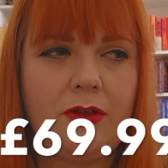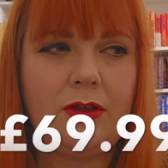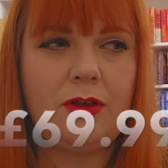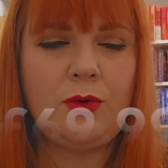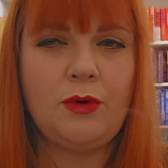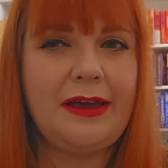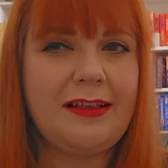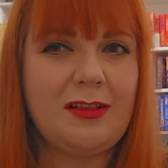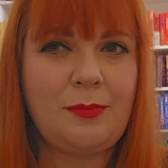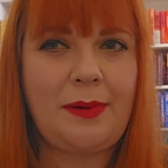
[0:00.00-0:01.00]
you would
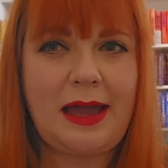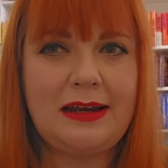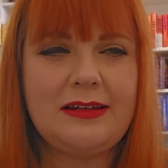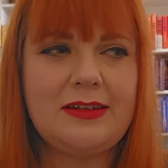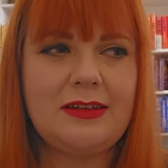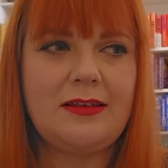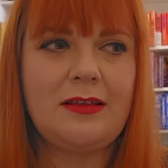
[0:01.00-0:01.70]
expect